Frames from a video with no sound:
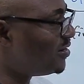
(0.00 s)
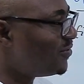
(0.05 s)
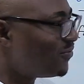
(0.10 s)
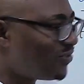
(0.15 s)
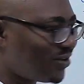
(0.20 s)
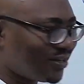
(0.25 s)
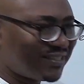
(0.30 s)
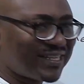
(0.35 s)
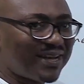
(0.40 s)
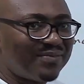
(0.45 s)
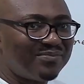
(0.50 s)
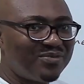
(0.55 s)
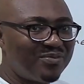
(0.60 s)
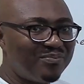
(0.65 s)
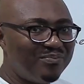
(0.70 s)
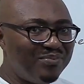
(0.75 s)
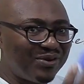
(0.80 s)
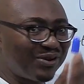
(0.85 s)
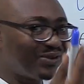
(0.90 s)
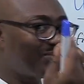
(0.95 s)
For example,
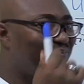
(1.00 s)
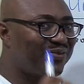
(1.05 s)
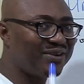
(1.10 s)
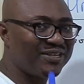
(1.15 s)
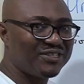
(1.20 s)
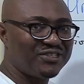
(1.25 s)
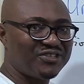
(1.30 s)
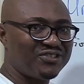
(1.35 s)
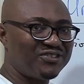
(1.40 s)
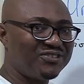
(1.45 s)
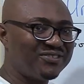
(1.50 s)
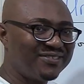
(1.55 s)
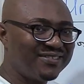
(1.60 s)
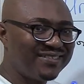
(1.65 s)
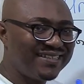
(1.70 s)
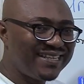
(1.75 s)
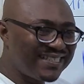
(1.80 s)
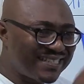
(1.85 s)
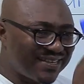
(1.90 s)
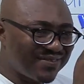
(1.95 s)
blood pressure
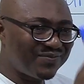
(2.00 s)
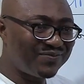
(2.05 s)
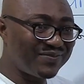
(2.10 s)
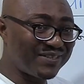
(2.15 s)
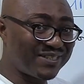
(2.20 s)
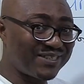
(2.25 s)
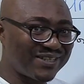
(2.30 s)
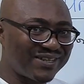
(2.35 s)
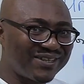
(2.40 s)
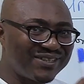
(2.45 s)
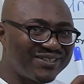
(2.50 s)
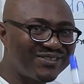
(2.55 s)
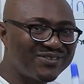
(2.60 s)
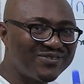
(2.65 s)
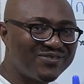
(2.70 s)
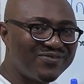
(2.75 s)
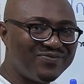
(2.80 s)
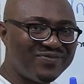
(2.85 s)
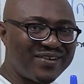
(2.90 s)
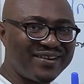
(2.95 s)
is a
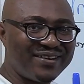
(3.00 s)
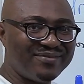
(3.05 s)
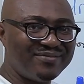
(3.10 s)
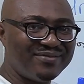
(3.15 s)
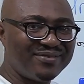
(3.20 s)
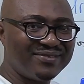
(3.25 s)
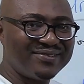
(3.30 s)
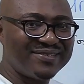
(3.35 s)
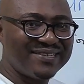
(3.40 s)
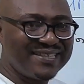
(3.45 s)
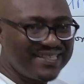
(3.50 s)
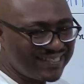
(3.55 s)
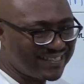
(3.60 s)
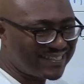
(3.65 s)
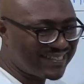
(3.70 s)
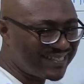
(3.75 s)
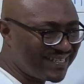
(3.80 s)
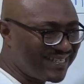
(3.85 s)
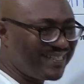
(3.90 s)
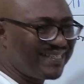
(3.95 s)
physiological variable. It's
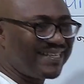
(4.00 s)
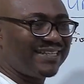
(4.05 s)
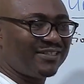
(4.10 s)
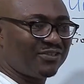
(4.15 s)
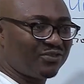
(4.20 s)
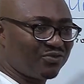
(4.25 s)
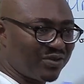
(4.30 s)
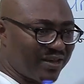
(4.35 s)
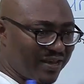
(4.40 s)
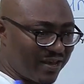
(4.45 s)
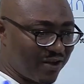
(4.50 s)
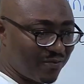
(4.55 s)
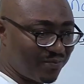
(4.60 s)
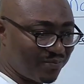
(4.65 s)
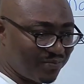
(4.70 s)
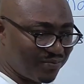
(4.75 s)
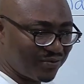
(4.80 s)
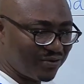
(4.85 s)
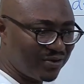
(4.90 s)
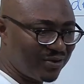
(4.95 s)
needed to
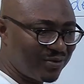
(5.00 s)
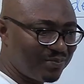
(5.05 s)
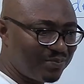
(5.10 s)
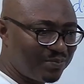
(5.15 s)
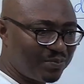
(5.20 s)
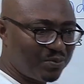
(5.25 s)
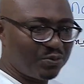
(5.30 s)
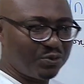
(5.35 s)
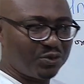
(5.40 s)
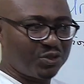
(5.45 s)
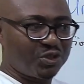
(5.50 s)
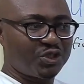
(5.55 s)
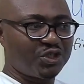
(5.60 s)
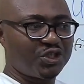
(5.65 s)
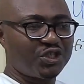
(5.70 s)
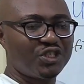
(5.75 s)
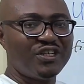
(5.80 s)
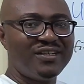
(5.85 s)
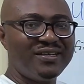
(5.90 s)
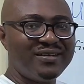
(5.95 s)
help
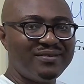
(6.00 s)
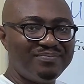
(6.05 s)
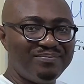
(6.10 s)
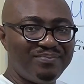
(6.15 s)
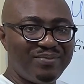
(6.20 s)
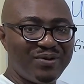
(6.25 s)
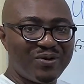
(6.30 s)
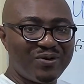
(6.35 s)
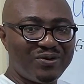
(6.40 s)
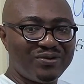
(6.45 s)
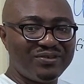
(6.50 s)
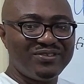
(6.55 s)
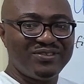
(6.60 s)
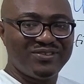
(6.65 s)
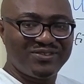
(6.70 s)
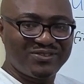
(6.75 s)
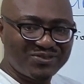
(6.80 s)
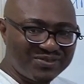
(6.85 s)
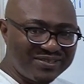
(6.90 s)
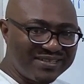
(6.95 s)
push blood
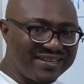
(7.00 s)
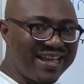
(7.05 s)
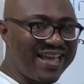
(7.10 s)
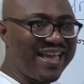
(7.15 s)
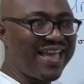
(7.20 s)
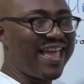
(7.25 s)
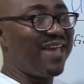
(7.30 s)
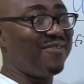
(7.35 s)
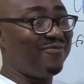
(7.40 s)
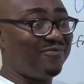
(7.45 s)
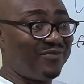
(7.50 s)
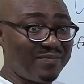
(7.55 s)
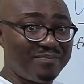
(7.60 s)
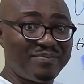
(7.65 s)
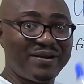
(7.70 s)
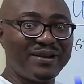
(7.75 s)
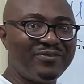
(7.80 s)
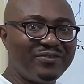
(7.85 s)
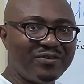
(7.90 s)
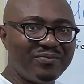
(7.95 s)
to every
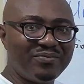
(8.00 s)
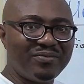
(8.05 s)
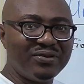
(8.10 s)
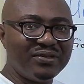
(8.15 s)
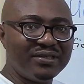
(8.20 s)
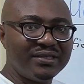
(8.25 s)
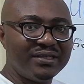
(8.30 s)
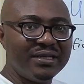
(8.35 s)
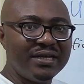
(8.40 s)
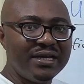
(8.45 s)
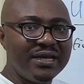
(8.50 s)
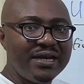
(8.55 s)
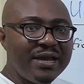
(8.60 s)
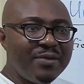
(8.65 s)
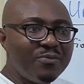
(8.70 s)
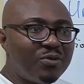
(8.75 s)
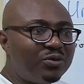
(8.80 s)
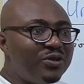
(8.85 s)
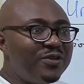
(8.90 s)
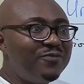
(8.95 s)
part of the body.
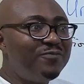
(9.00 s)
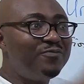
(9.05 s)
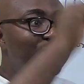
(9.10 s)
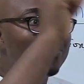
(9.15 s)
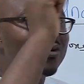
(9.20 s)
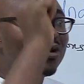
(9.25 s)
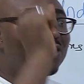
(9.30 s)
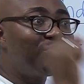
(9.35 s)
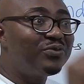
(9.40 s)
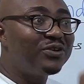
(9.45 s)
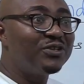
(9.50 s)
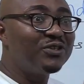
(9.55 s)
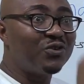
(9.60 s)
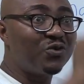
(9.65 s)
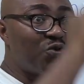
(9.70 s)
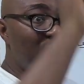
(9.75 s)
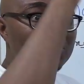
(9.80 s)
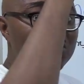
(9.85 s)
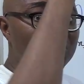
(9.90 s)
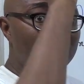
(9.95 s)
But if blood pressure
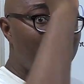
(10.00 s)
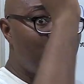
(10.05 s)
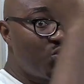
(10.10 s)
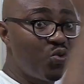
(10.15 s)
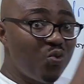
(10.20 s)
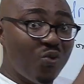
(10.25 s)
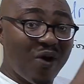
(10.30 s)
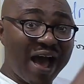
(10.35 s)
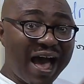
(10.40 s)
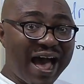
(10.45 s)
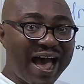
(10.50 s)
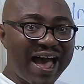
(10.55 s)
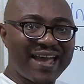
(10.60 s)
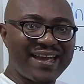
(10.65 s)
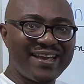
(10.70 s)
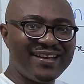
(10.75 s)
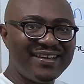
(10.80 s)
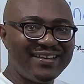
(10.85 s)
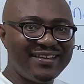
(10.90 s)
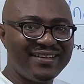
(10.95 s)
goes too
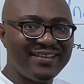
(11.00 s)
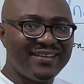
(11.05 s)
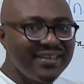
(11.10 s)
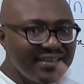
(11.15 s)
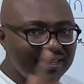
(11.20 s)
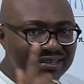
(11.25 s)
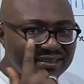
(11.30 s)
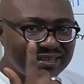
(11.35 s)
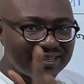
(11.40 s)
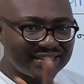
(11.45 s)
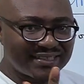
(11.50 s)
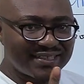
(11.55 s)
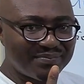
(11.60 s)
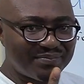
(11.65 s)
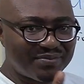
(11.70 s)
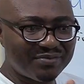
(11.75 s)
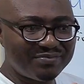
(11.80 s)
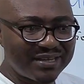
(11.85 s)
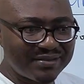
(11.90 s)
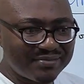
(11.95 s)
high, there's a
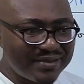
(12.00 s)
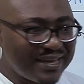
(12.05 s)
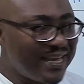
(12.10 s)
problem.